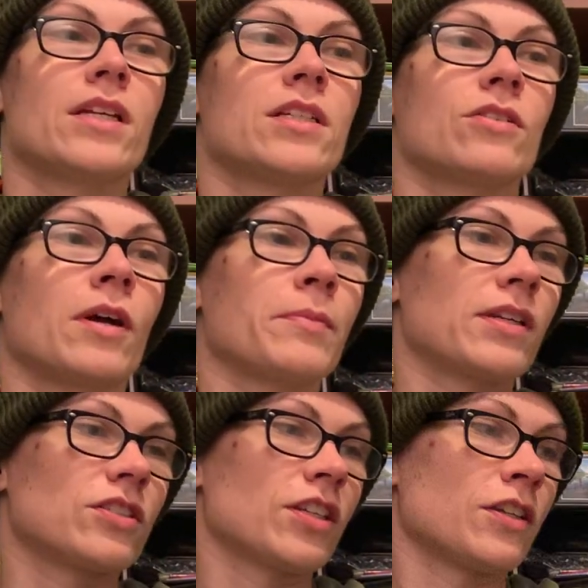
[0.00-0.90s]
So I'm
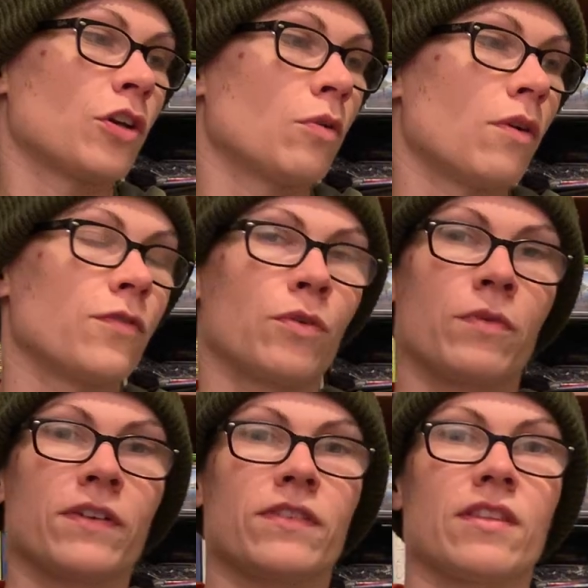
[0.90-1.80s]
actually going to go over
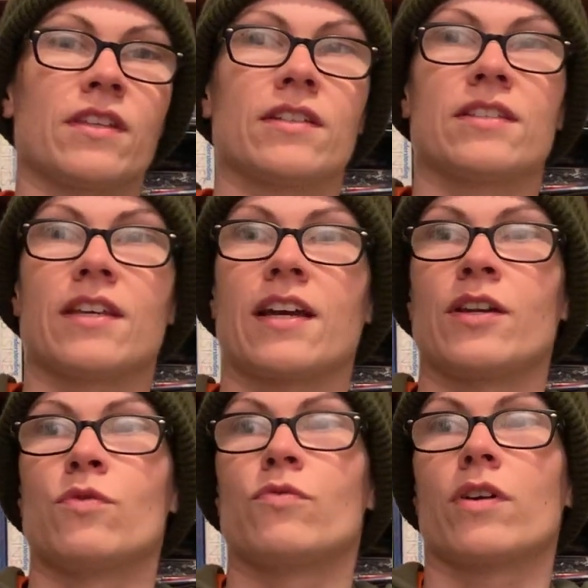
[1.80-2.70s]
one of the things they
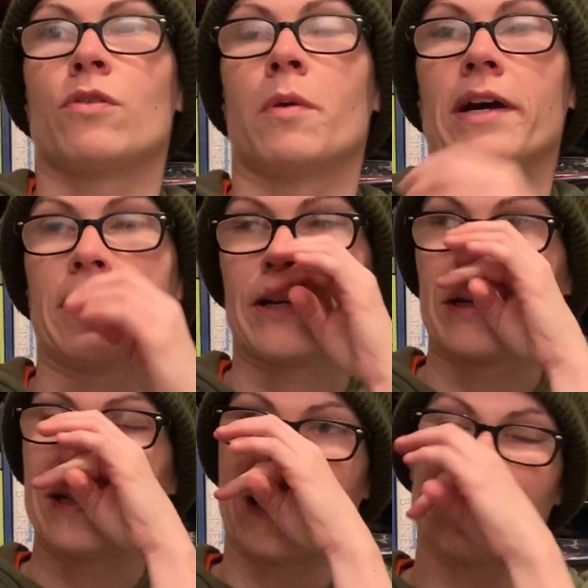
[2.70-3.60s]
kind of
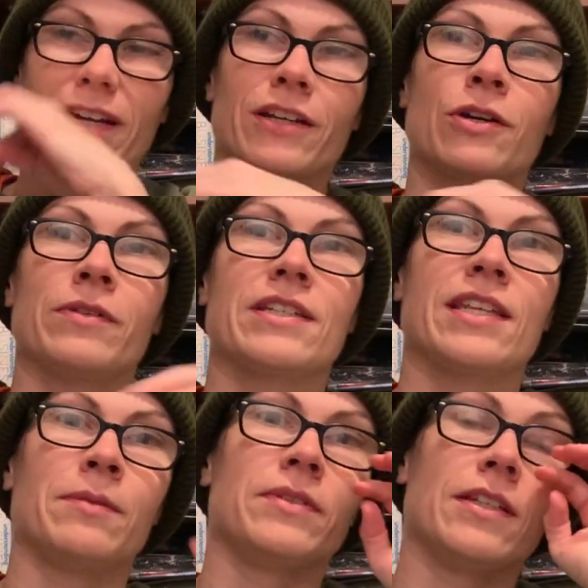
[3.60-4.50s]
required. I'm not going to go in the
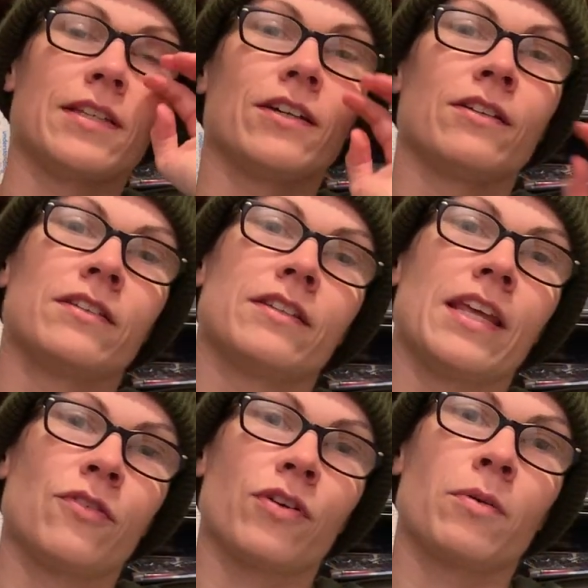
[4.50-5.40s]
same detail
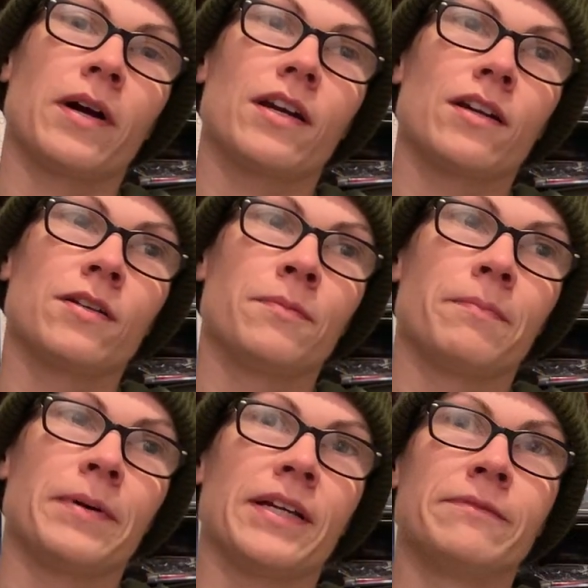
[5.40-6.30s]
they required,
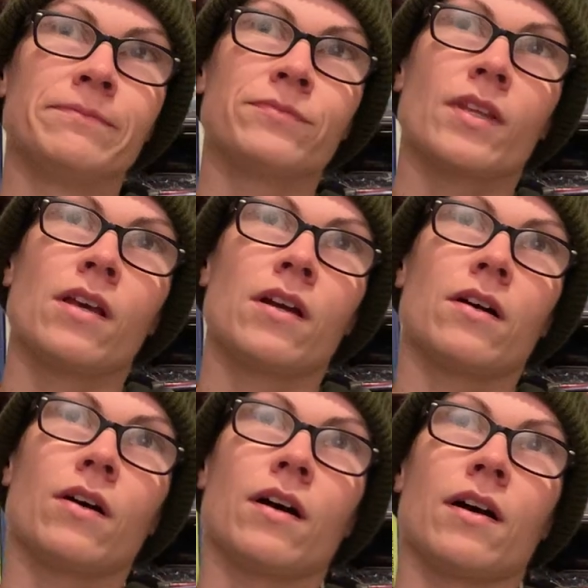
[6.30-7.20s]
but
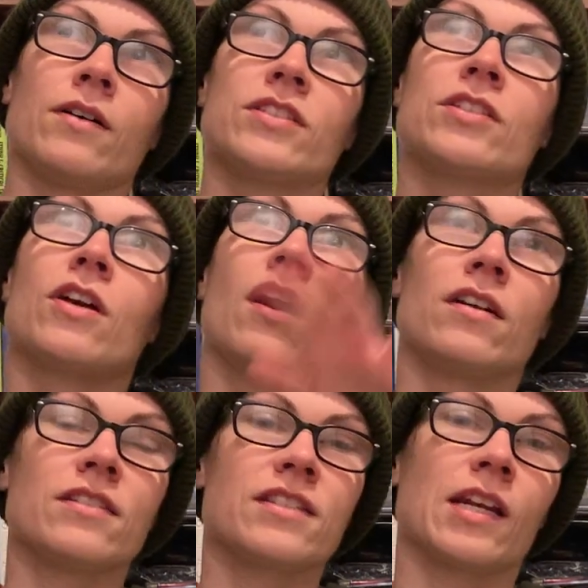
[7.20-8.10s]
to
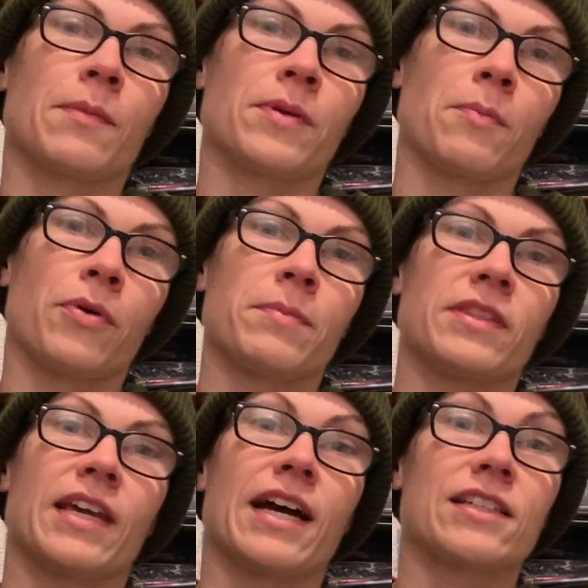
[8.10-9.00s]
call and set up an appointment,
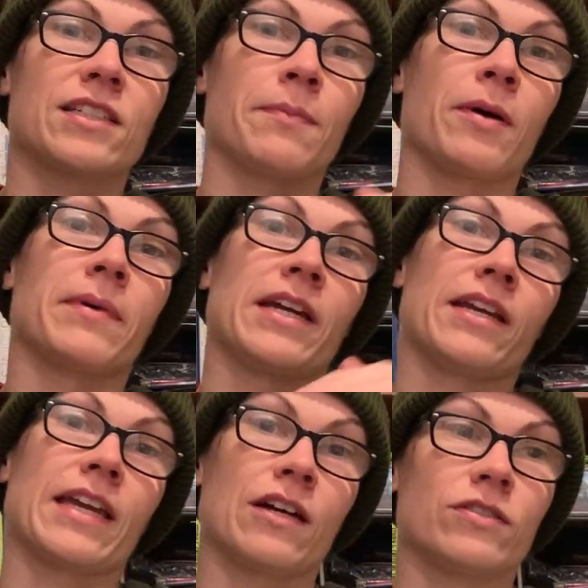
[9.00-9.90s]
they asked about my
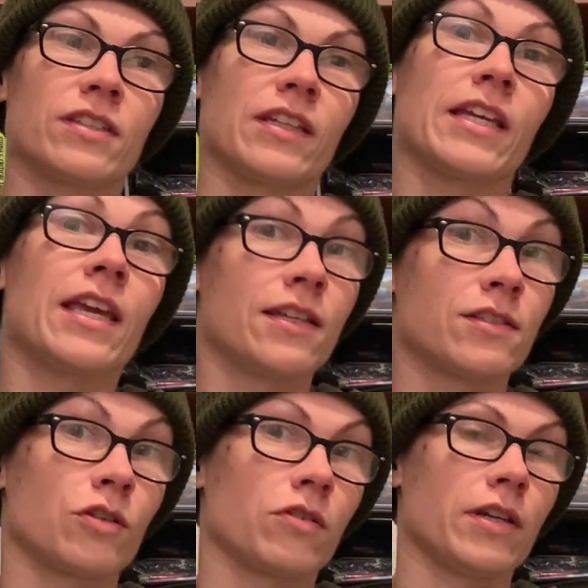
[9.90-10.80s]
counseling
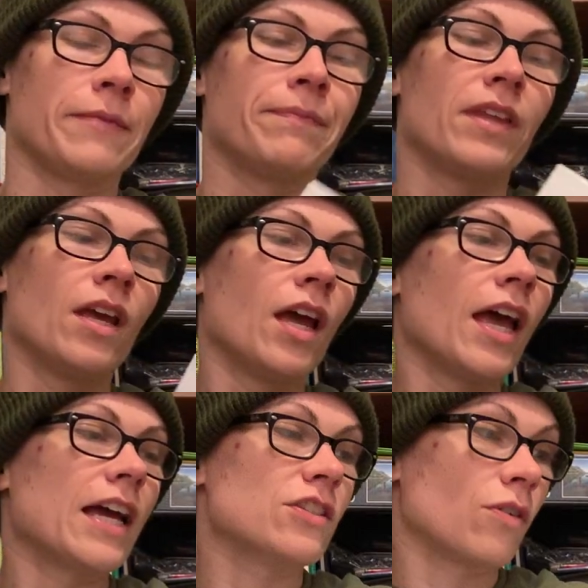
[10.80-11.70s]
history.
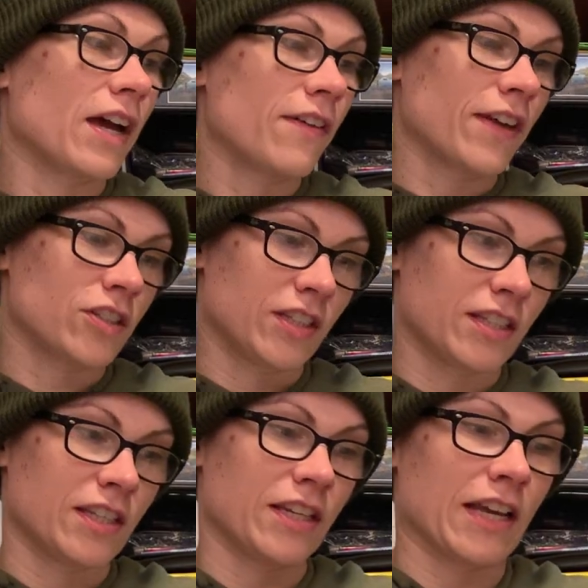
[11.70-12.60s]
And so I have actually
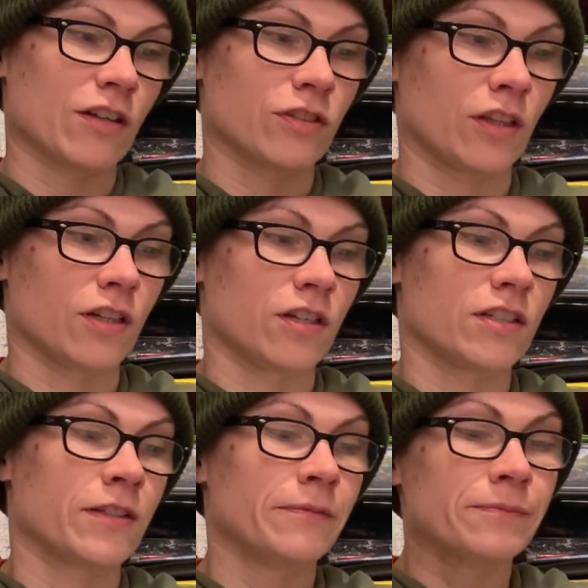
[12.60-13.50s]
seen counselors